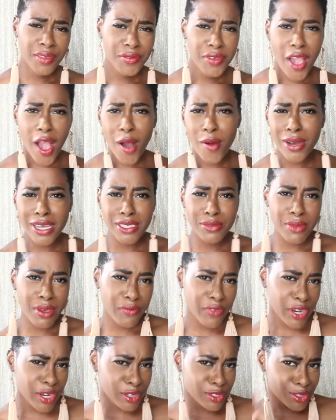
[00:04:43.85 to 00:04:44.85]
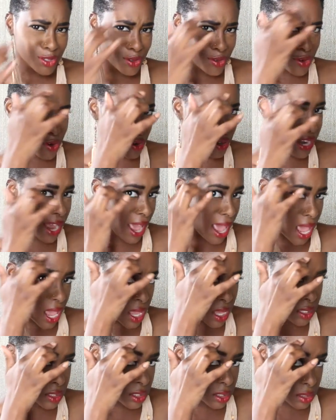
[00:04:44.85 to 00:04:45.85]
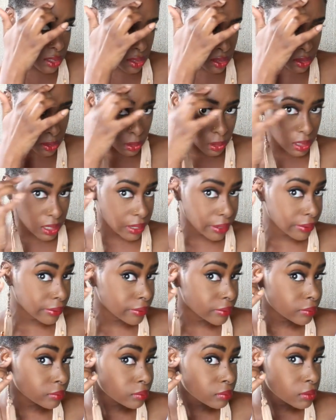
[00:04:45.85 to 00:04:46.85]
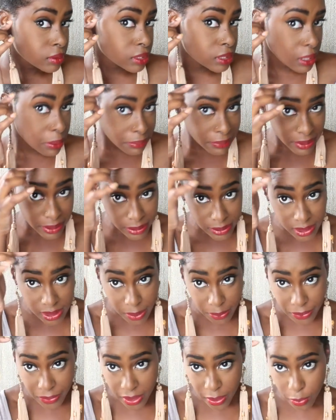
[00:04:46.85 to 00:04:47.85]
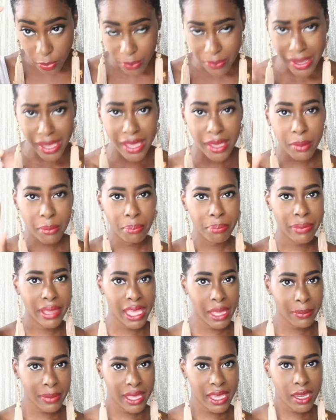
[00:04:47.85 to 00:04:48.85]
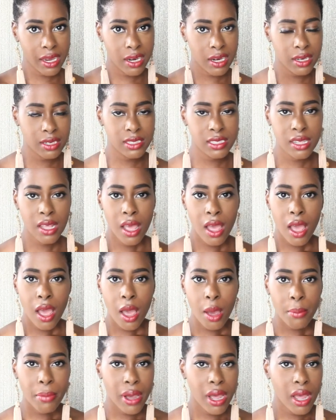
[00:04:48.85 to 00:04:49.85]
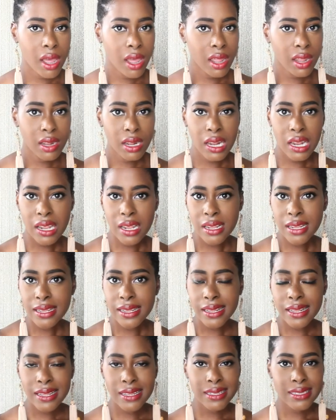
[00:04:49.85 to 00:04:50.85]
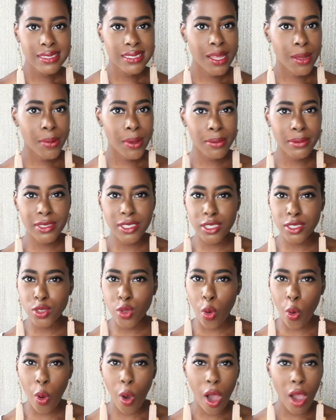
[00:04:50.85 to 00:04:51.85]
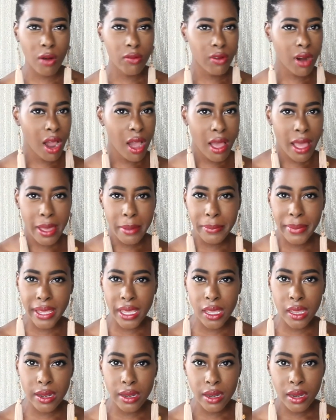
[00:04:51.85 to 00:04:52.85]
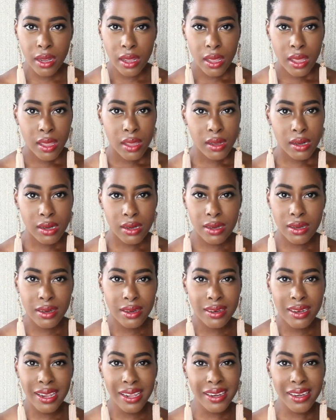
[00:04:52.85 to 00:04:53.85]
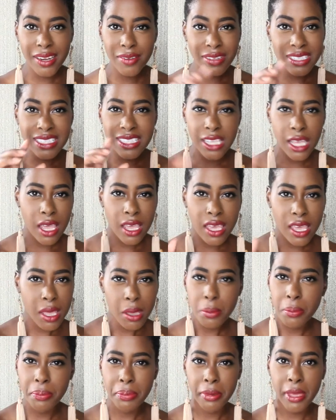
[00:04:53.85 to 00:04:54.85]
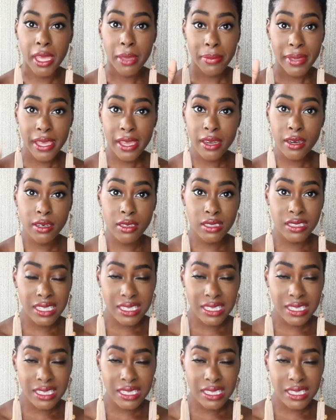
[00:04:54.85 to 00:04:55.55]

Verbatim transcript: If y'all watch my videos, you know that I just do a little something something with my baby hairs. But some people just go around. I mean, they not even taking baby hairs.